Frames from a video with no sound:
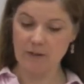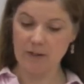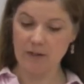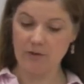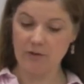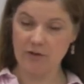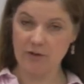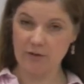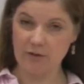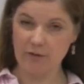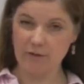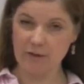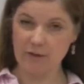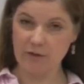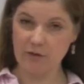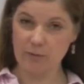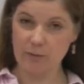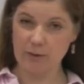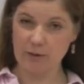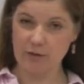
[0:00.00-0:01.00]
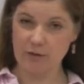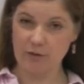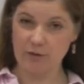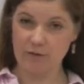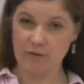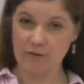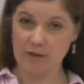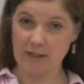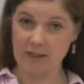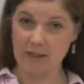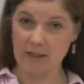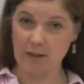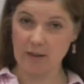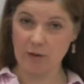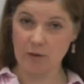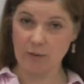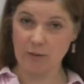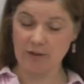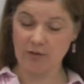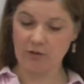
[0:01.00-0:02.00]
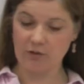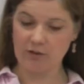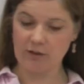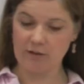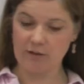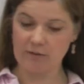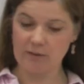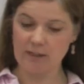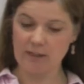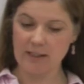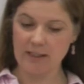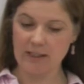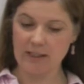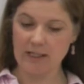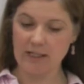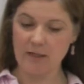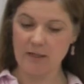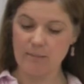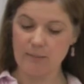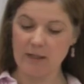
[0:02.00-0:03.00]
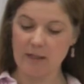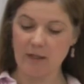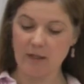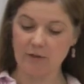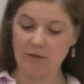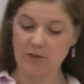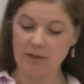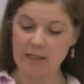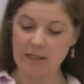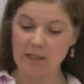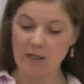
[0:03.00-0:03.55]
So the first one is defining the question, a really key part